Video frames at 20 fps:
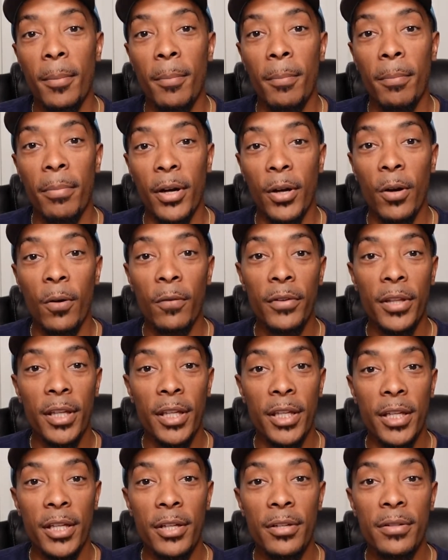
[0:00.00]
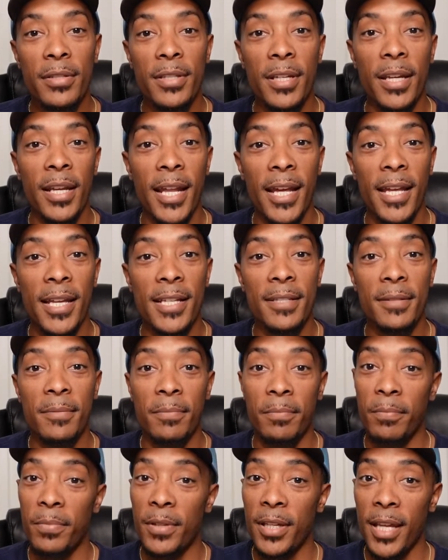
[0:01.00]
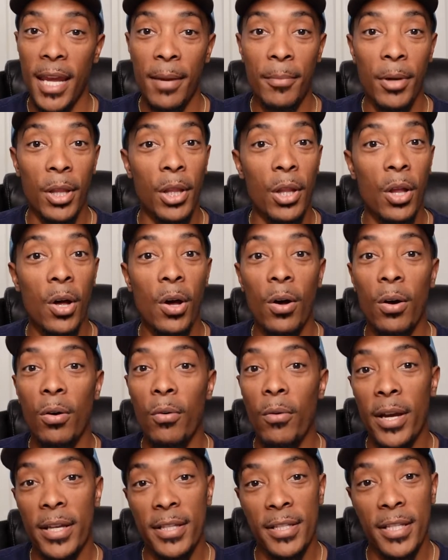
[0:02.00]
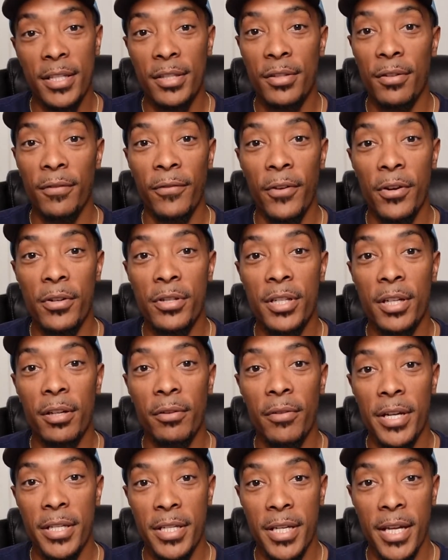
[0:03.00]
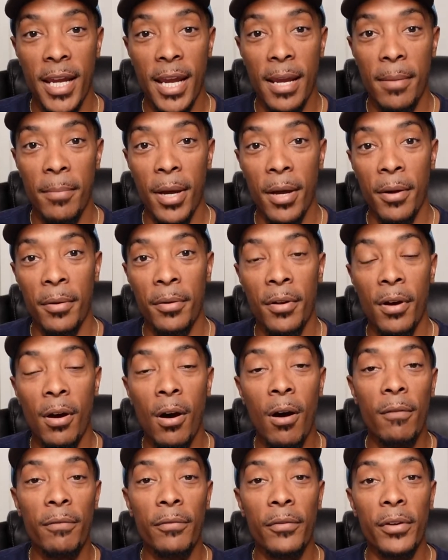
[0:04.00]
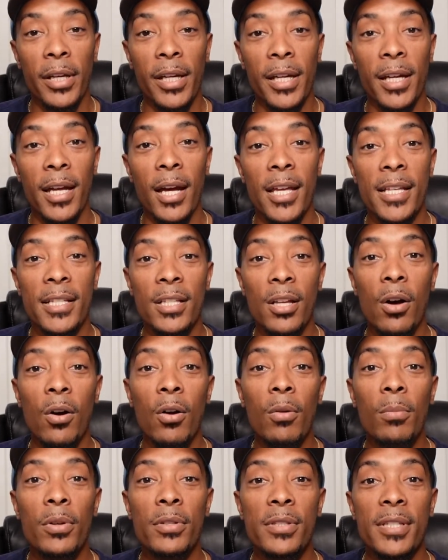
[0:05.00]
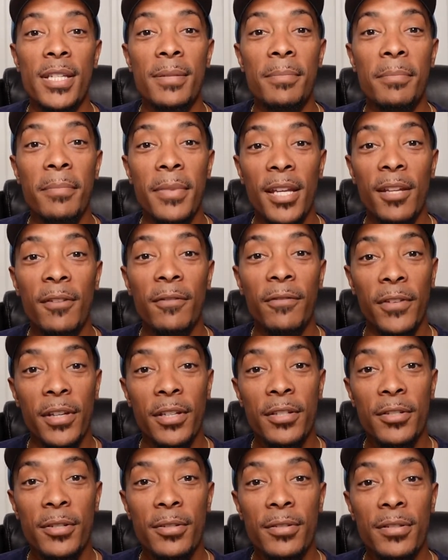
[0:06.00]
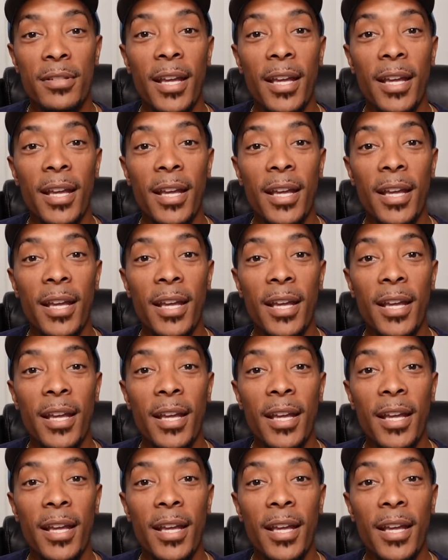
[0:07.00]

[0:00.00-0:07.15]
But over the years, it has came a long way since the first generation came out, offering almost as many features